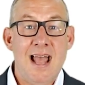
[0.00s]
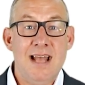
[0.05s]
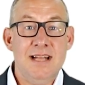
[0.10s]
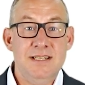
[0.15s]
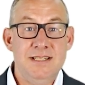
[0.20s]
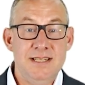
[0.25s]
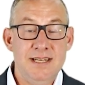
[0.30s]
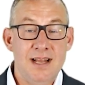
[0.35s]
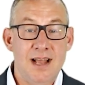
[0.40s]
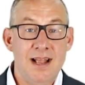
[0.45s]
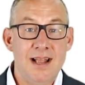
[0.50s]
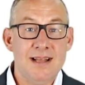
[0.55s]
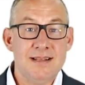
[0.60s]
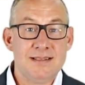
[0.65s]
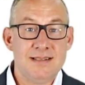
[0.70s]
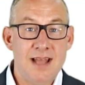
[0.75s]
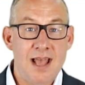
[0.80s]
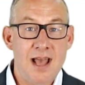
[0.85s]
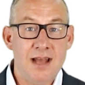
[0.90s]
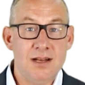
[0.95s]
GIS
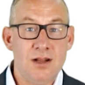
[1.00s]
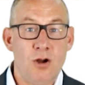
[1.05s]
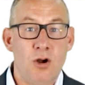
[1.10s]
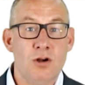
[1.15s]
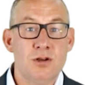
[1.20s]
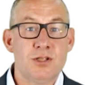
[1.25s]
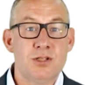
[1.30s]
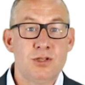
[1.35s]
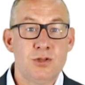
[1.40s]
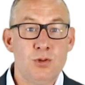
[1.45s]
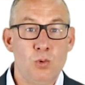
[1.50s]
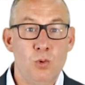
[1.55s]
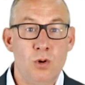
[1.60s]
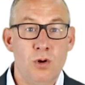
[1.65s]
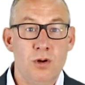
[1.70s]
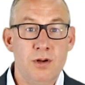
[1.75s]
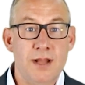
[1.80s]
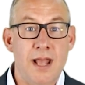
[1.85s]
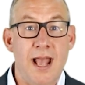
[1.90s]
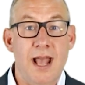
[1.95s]
data are
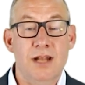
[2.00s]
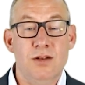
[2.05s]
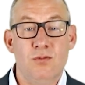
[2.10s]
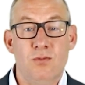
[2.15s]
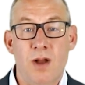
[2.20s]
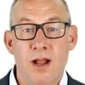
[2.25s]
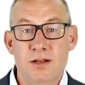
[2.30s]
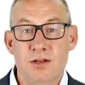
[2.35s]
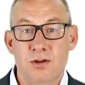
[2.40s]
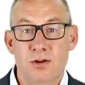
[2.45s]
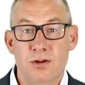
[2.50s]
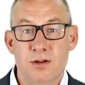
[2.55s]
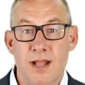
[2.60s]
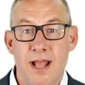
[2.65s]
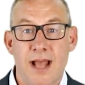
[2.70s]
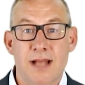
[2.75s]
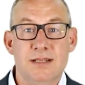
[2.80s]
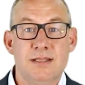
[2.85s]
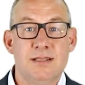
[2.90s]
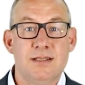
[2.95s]
stored and rendered
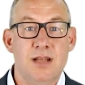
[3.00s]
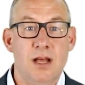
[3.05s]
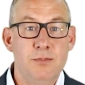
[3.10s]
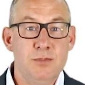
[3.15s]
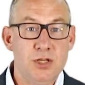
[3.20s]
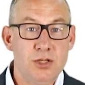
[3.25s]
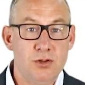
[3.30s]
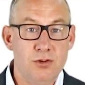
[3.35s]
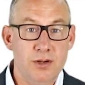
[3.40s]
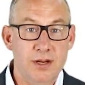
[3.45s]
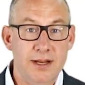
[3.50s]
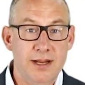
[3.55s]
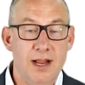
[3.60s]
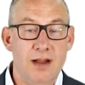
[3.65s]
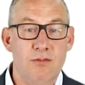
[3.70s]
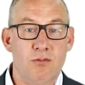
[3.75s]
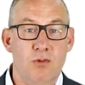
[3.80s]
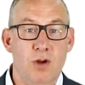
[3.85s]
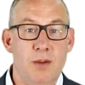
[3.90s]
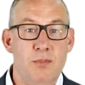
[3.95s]
at some degree
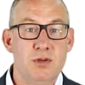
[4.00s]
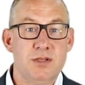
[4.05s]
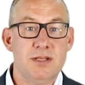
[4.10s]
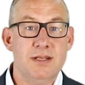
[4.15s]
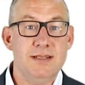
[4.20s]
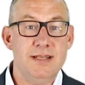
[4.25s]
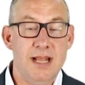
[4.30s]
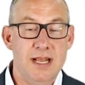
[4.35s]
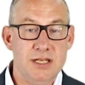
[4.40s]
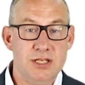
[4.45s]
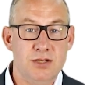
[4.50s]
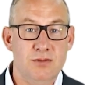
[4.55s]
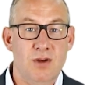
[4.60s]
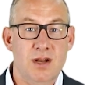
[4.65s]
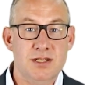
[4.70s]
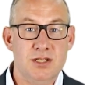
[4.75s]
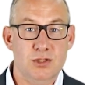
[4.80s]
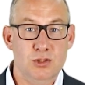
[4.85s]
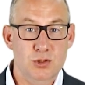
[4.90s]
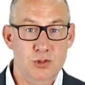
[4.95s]
of representation
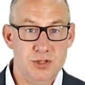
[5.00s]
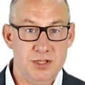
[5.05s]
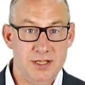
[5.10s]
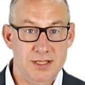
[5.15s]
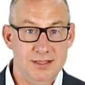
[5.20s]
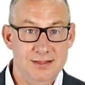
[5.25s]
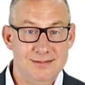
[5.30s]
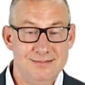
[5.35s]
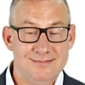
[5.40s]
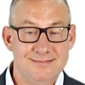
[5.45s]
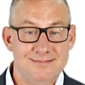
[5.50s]
resolution.